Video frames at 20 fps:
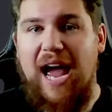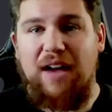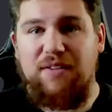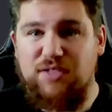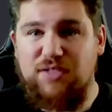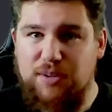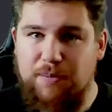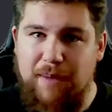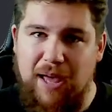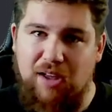
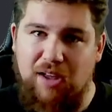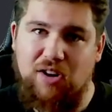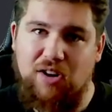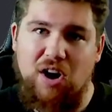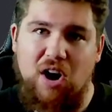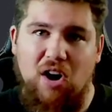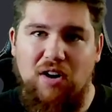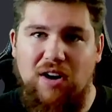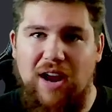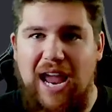some ELK
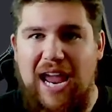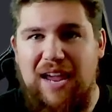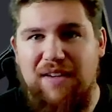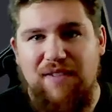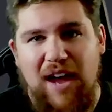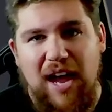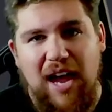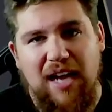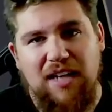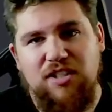on
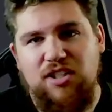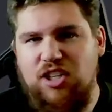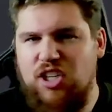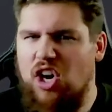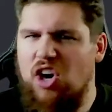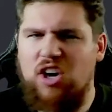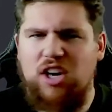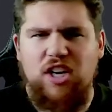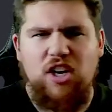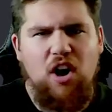AVAX and you
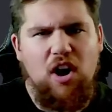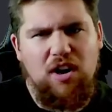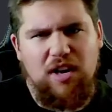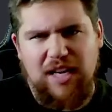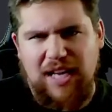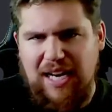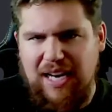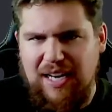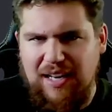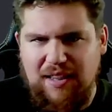already know how to
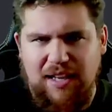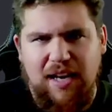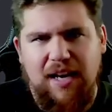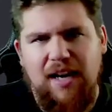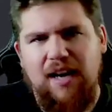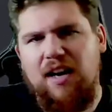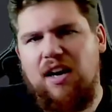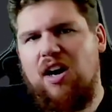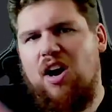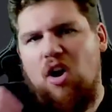get it
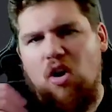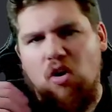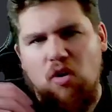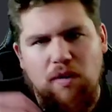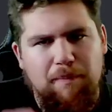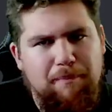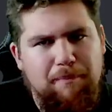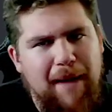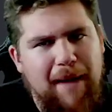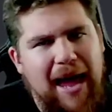there, or
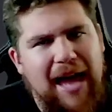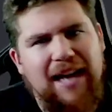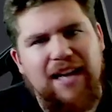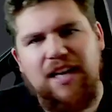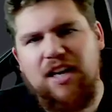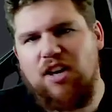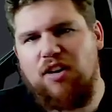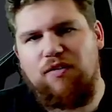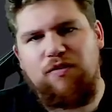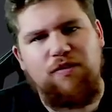MATIC
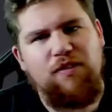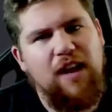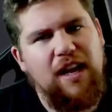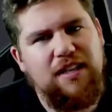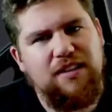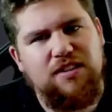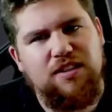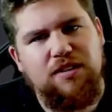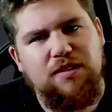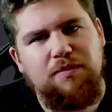or
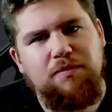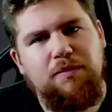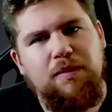Fantom